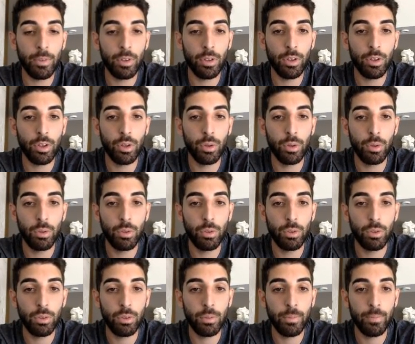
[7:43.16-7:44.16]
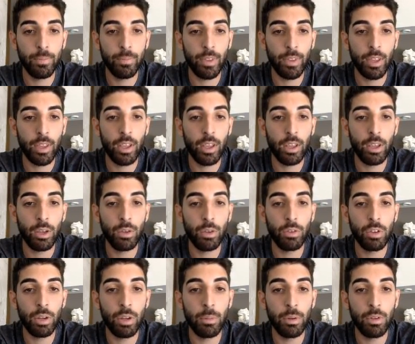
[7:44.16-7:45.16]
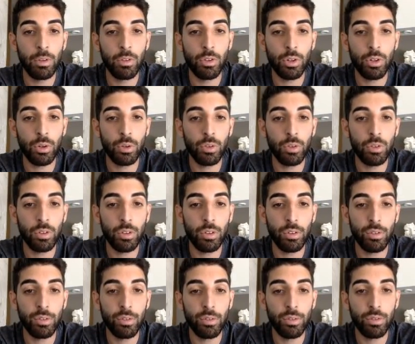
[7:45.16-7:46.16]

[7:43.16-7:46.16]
News. Username is Joseph